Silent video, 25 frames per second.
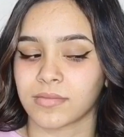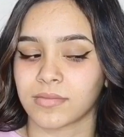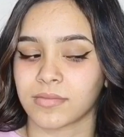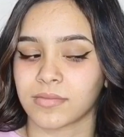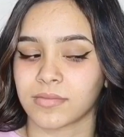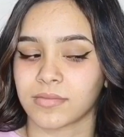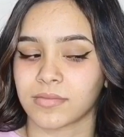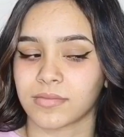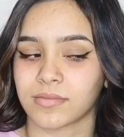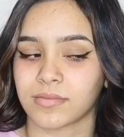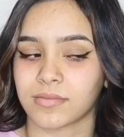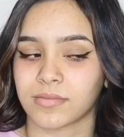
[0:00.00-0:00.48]

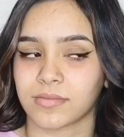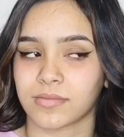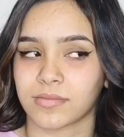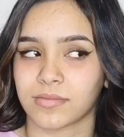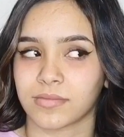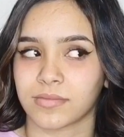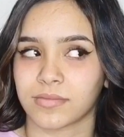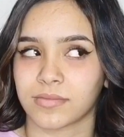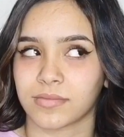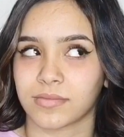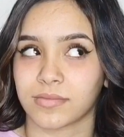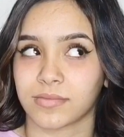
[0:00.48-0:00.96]

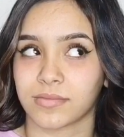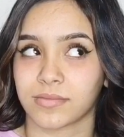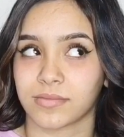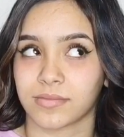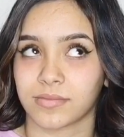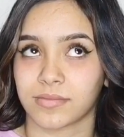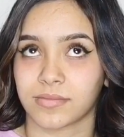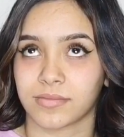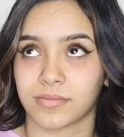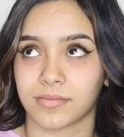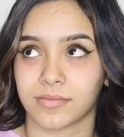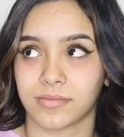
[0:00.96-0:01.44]

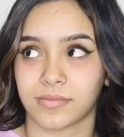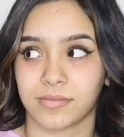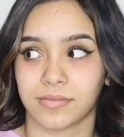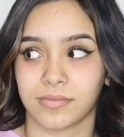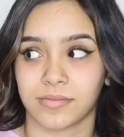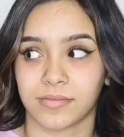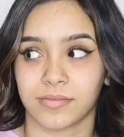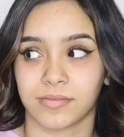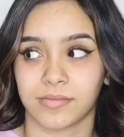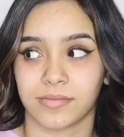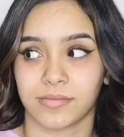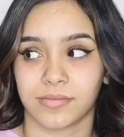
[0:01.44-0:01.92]

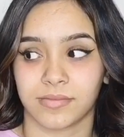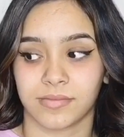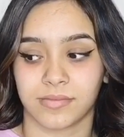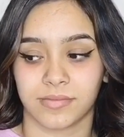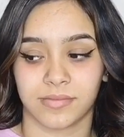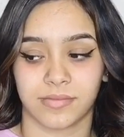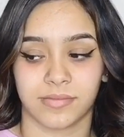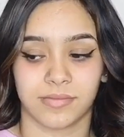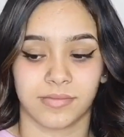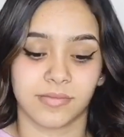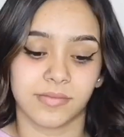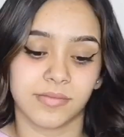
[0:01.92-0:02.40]

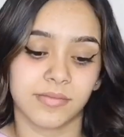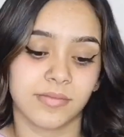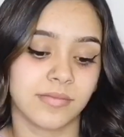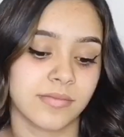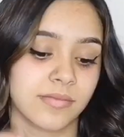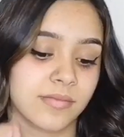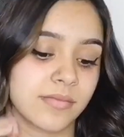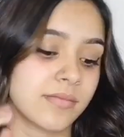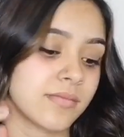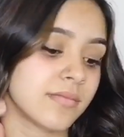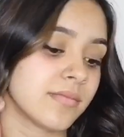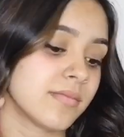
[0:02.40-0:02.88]

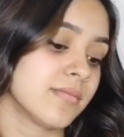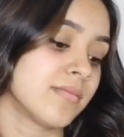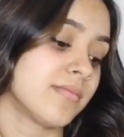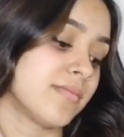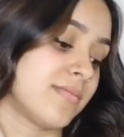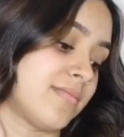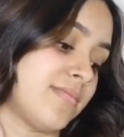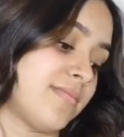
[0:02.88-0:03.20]
No words are spoken by the person on screen.